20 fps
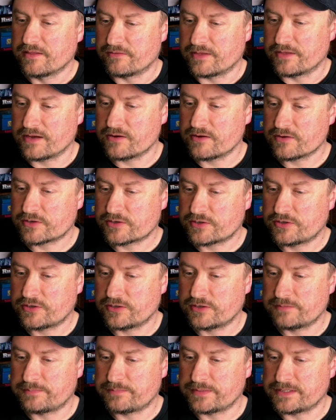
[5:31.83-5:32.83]
There
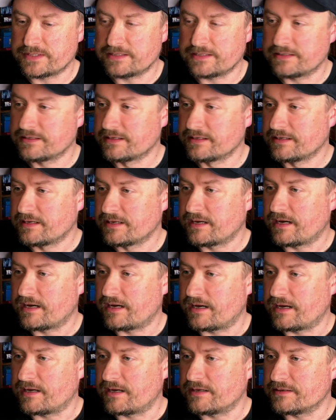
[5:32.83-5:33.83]
could be
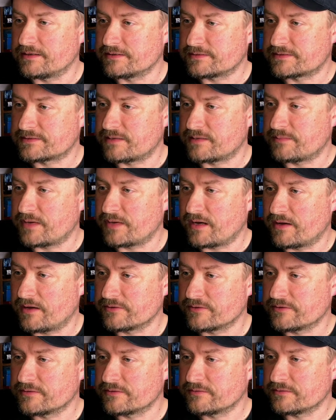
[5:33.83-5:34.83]
some
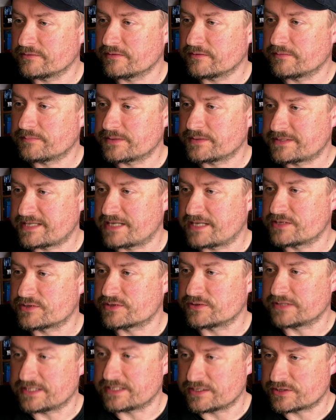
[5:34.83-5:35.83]
other
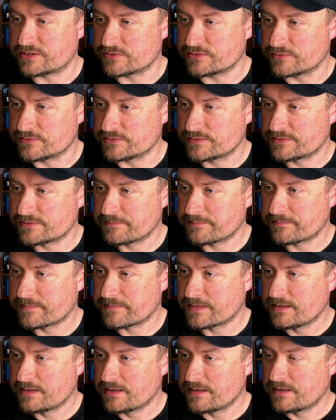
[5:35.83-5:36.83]
potential issues
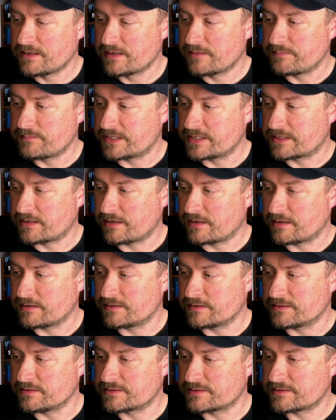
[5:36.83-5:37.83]

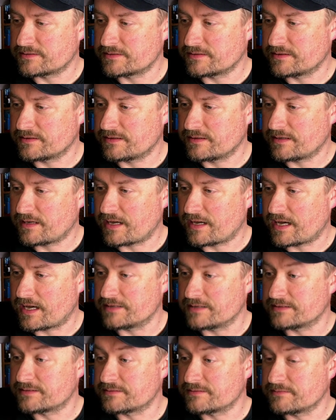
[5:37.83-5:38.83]
because,
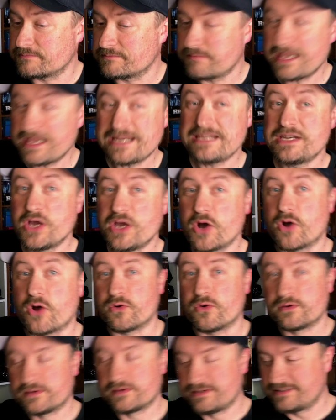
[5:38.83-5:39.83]
as many
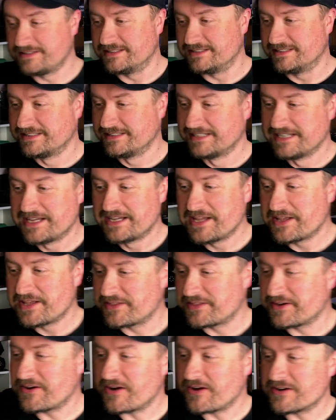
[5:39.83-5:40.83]
know,
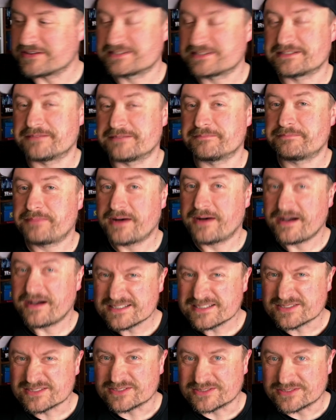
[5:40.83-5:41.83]
there are some
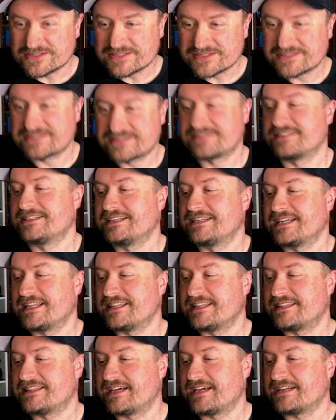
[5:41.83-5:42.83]
puzzles
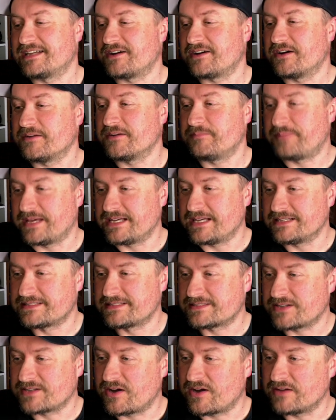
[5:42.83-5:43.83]
that are
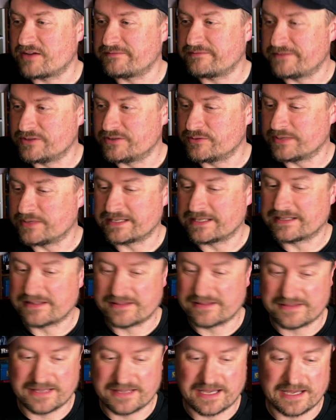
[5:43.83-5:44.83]
based on viewing
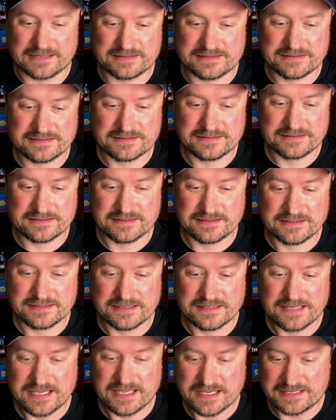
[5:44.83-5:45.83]
that
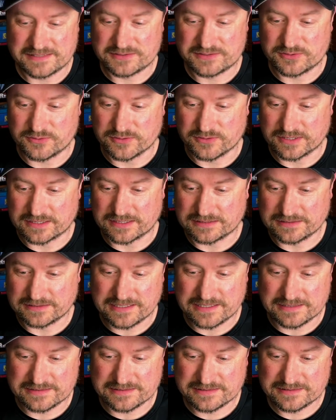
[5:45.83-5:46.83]
historic
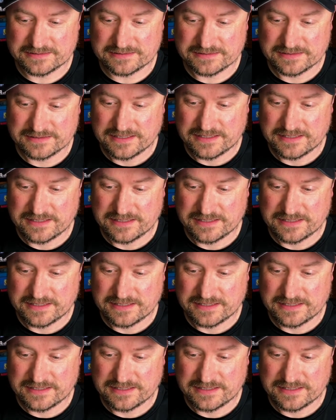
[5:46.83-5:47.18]
list.